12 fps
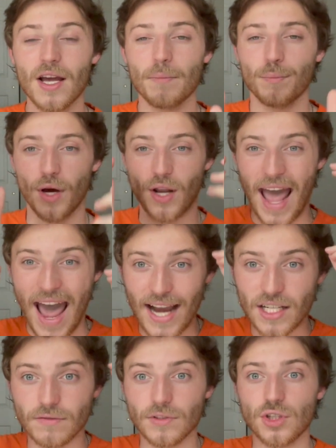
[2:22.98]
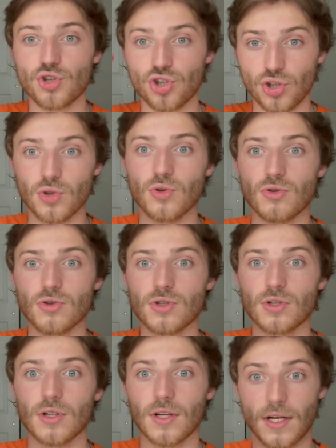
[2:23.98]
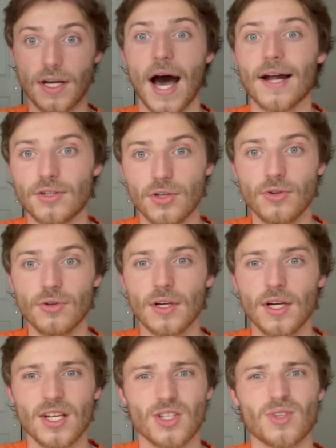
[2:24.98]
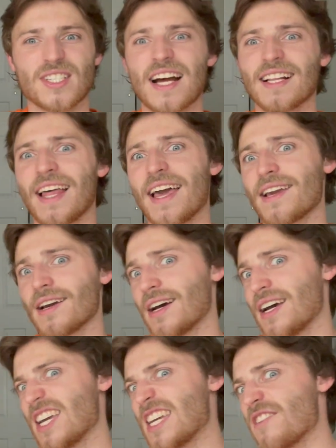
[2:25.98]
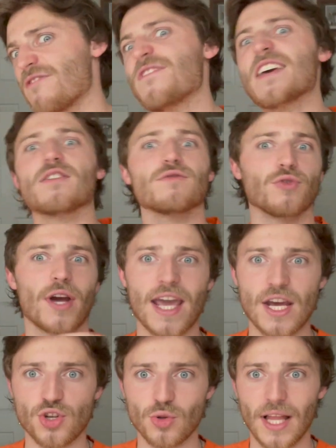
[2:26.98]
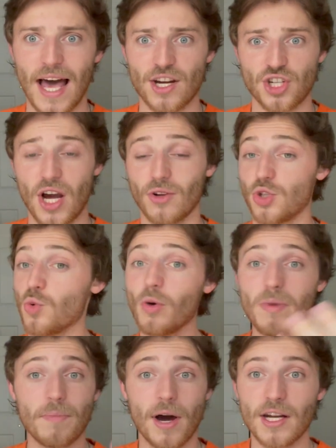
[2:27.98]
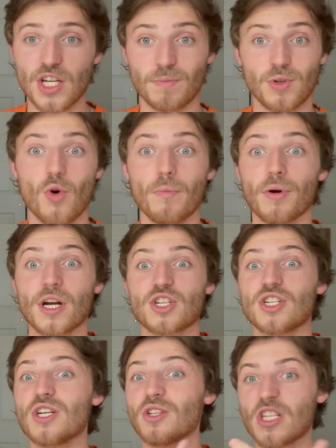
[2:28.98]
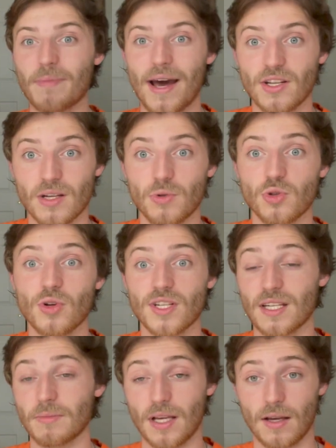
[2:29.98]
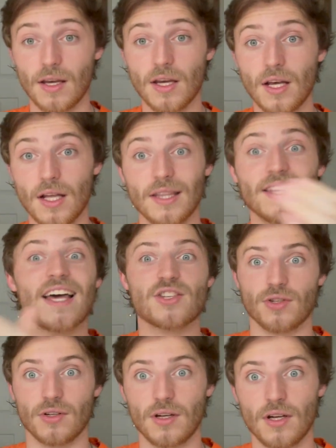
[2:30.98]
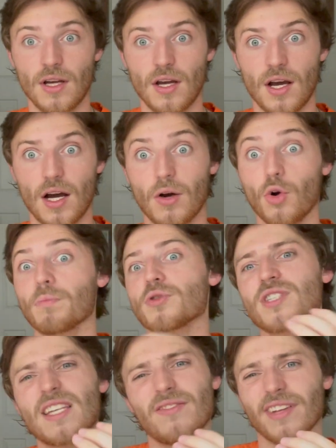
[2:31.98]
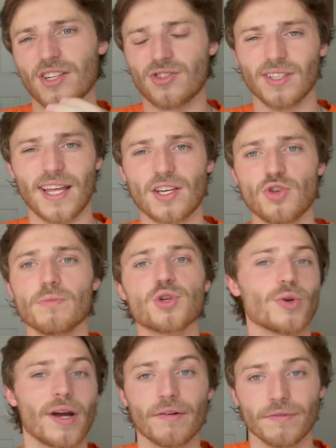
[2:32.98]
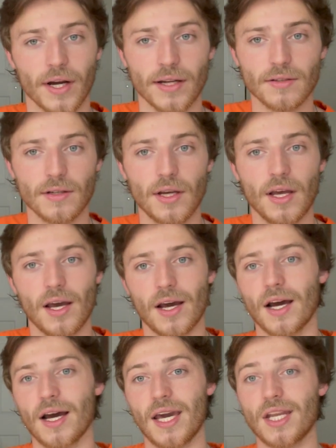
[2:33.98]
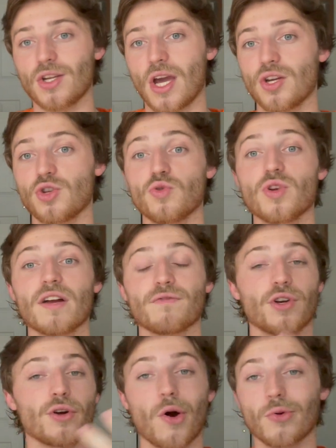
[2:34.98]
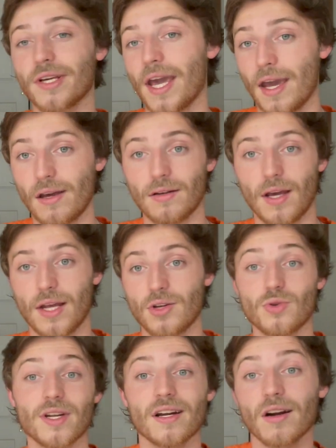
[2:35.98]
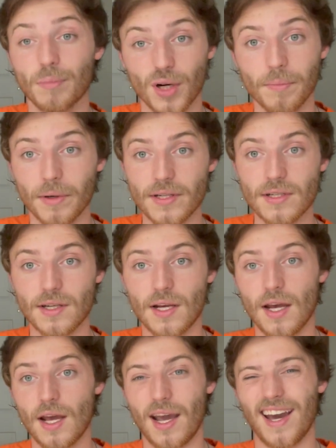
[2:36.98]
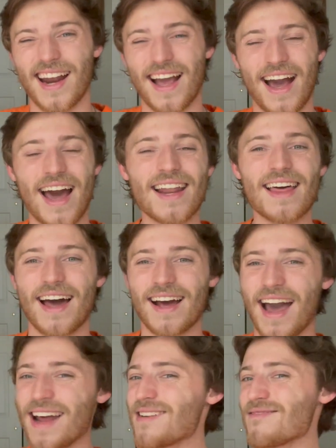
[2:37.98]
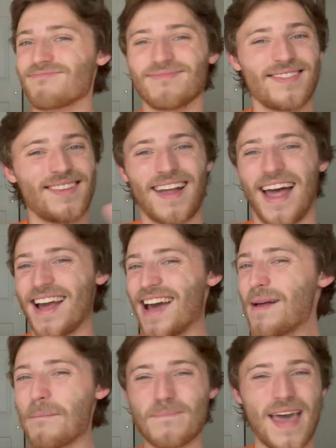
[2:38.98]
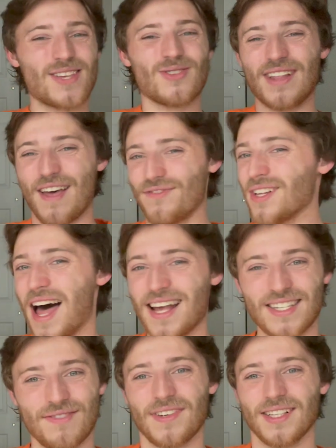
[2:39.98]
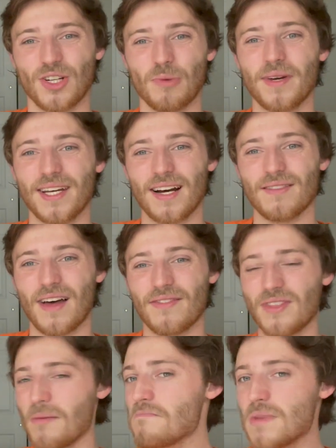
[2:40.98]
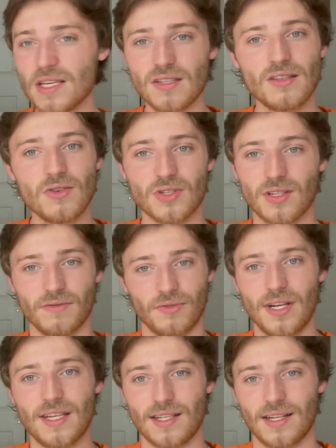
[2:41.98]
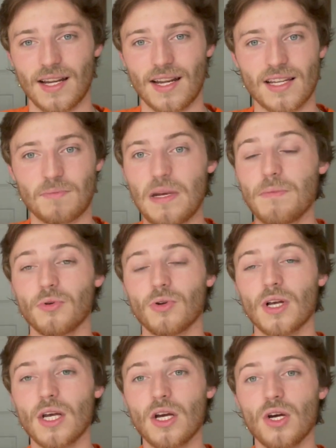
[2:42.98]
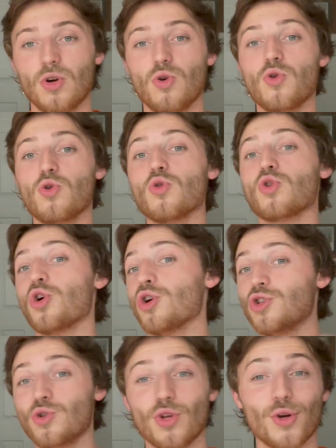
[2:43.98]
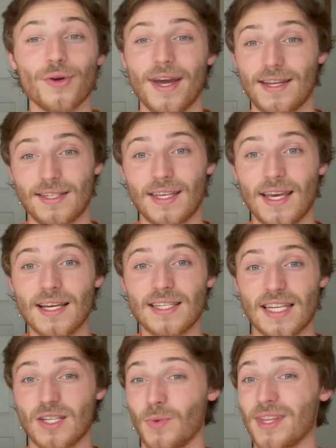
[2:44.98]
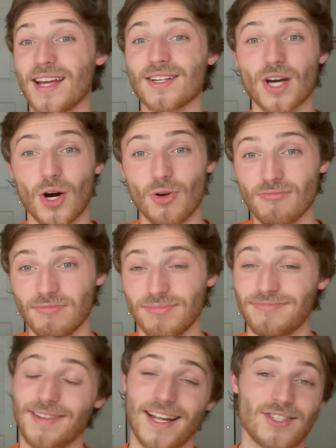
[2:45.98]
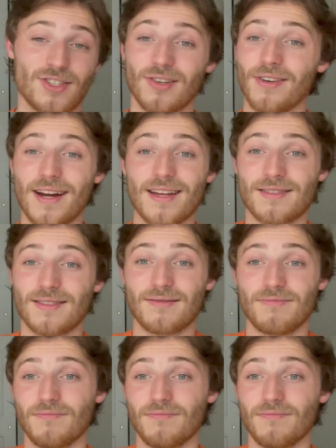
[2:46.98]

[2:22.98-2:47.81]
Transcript: but actively choose not to. So it's not like in a fit of rage you lash out. You will be punished, but you won't punish nearly as bad as someone who does something lesser or perceived lesser, like you betray a friend. And you did it for your own gain, and you did it on purpose. And I kind of mess with that philosophy a little bit of the misuse of reason. And it's people who could do the greatest things, and when they don't, that's the greatest